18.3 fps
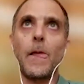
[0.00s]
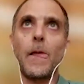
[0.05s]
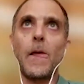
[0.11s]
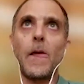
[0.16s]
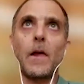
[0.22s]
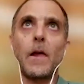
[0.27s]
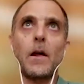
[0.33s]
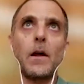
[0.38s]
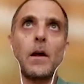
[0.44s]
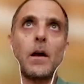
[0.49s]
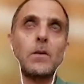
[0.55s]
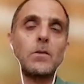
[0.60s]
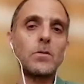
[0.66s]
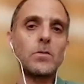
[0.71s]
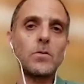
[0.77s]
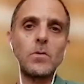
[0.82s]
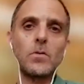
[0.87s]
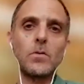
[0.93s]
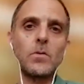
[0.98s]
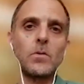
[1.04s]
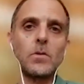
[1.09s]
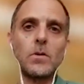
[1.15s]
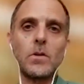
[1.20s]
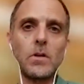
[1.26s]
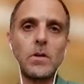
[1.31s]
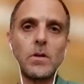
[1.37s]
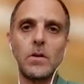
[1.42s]
I don't
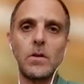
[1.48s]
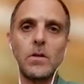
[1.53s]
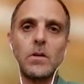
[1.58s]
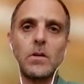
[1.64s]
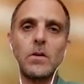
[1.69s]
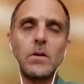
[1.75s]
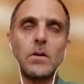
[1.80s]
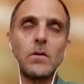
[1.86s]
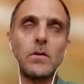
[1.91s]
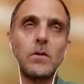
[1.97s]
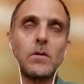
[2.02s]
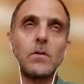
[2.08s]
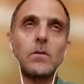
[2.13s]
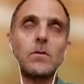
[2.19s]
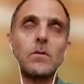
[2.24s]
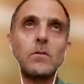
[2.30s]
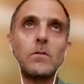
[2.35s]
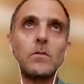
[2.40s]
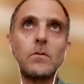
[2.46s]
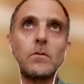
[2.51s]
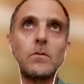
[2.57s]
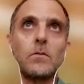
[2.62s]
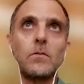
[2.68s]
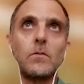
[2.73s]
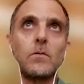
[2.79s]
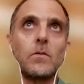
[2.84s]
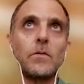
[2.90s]
know.
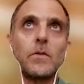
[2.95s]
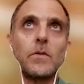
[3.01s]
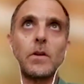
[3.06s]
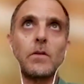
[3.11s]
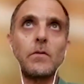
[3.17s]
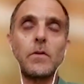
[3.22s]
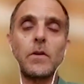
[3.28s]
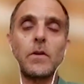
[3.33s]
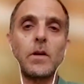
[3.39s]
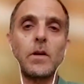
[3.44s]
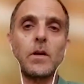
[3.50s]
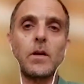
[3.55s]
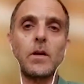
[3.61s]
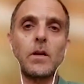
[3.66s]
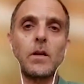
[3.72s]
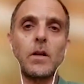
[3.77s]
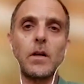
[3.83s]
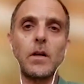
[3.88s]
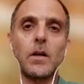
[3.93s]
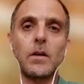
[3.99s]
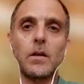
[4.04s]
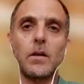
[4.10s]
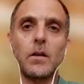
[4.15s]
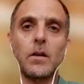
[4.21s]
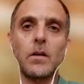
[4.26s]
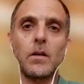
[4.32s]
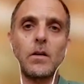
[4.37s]
We were very, very
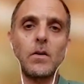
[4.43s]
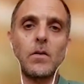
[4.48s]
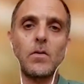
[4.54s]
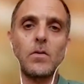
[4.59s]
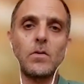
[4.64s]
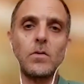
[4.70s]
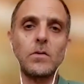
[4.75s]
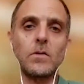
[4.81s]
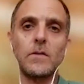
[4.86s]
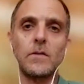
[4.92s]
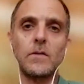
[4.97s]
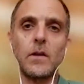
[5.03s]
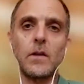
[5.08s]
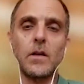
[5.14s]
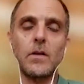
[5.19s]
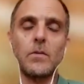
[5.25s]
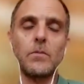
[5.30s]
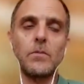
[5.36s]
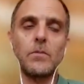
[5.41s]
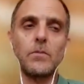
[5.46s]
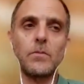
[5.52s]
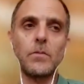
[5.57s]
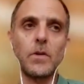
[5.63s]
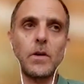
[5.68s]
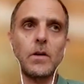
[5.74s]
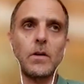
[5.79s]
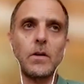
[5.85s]
lucky. All this time,
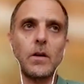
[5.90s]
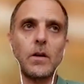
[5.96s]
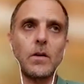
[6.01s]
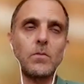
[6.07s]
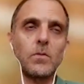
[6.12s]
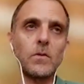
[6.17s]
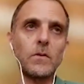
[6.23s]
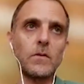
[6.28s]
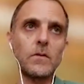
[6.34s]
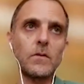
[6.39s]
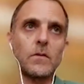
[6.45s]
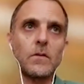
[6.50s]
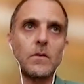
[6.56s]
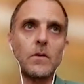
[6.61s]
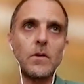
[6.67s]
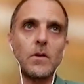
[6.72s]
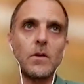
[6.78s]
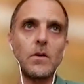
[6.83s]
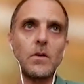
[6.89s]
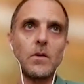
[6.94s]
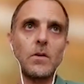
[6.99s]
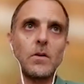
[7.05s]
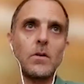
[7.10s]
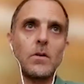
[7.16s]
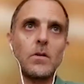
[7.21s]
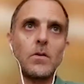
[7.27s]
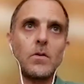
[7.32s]
I was
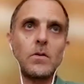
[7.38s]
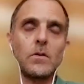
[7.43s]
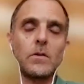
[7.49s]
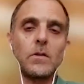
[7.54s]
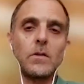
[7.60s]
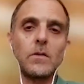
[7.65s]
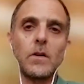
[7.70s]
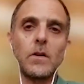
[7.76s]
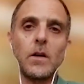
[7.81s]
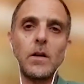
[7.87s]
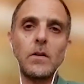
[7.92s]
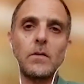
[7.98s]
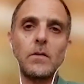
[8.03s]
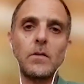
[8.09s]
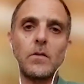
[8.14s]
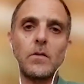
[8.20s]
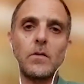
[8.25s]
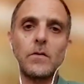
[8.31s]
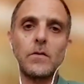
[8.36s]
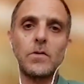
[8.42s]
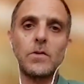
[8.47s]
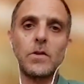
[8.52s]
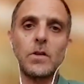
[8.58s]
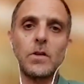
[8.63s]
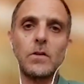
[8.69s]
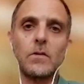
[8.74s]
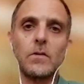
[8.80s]
holding the handle of the
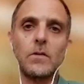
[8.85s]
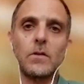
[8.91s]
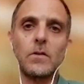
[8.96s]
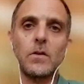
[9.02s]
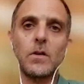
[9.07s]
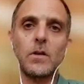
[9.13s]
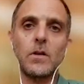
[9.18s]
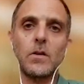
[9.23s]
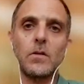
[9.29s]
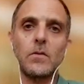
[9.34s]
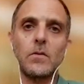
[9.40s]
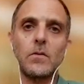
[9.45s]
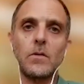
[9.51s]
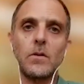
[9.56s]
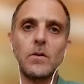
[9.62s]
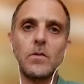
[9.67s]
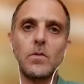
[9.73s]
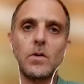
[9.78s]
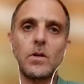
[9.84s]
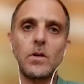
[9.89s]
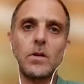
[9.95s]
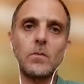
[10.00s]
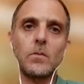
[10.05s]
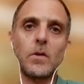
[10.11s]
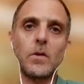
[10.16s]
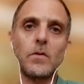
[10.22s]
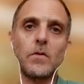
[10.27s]
shelter and looking at
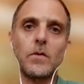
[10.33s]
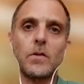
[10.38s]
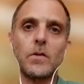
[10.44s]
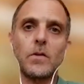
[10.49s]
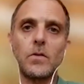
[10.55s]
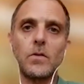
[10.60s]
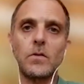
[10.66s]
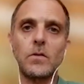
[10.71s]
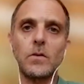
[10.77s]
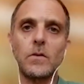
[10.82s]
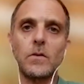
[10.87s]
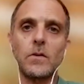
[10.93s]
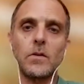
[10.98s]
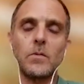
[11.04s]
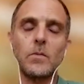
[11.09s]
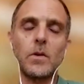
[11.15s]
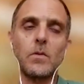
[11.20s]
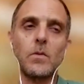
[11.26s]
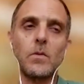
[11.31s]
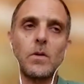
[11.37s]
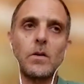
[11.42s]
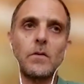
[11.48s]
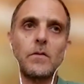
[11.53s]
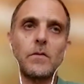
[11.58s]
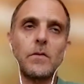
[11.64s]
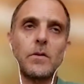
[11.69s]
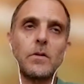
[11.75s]
my 3 daughters and my
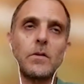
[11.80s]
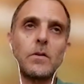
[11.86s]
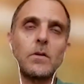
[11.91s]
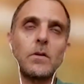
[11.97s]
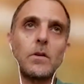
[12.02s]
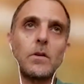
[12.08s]
wife, and